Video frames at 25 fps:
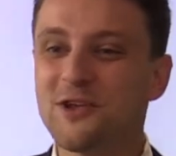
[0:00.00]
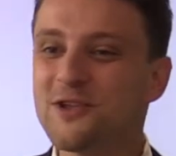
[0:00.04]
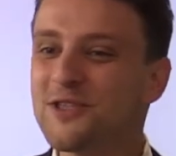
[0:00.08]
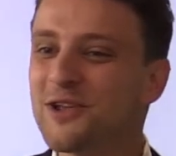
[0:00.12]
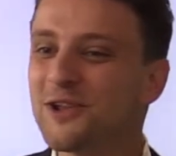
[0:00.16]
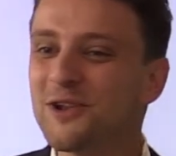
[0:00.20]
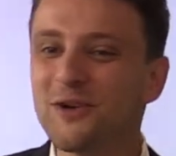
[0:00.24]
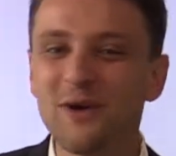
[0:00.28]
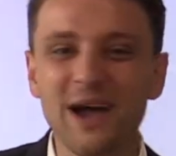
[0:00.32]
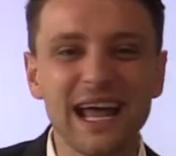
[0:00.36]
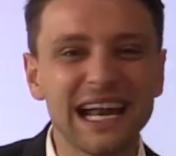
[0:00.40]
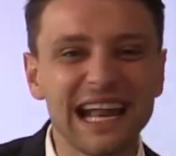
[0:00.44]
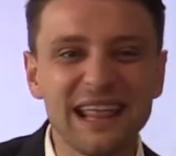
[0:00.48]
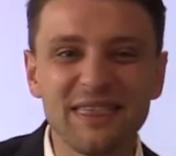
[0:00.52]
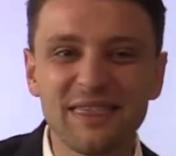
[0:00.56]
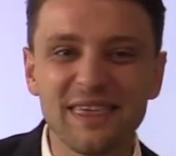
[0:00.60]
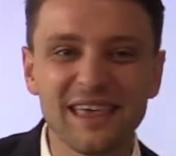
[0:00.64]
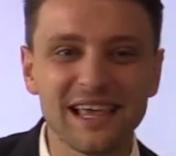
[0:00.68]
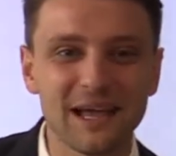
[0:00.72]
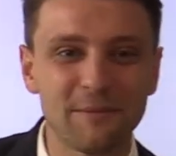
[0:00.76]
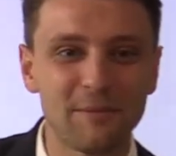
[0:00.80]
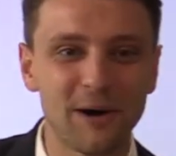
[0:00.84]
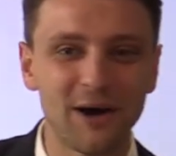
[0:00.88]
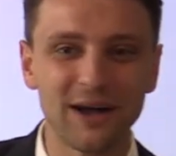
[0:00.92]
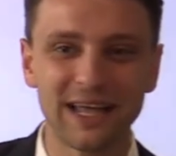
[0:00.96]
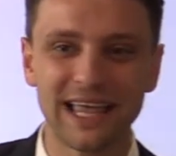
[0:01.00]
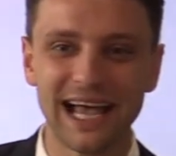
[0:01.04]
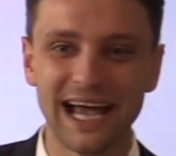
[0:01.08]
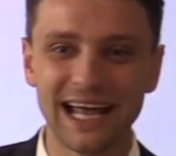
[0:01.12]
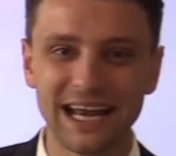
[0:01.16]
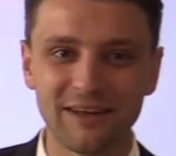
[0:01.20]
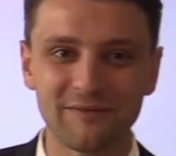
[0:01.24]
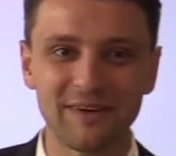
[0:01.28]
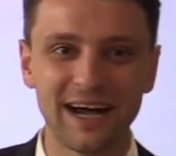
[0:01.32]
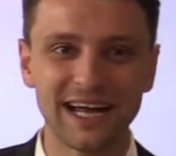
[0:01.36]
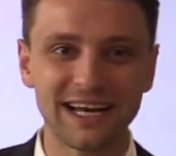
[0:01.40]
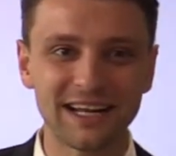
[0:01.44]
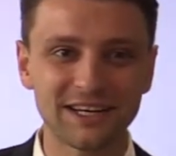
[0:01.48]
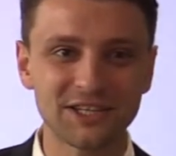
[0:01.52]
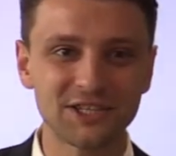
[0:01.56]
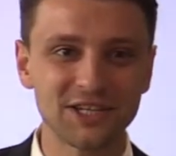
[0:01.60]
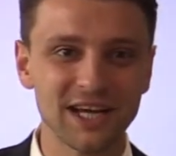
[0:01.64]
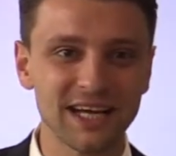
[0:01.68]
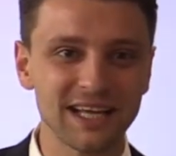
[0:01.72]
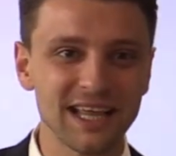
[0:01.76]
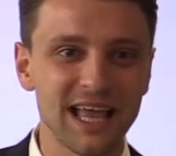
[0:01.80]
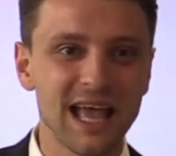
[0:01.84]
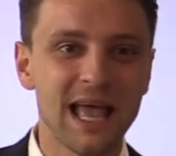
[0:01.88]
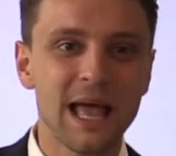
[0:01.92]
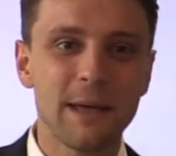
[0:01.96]
You don't know anything about Gary
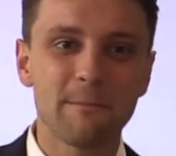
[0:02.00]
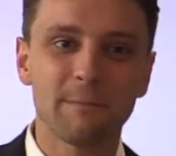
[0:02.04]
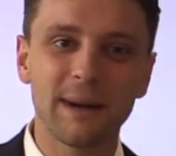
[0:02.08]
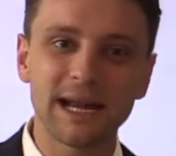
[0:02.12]
Vaynerchuk.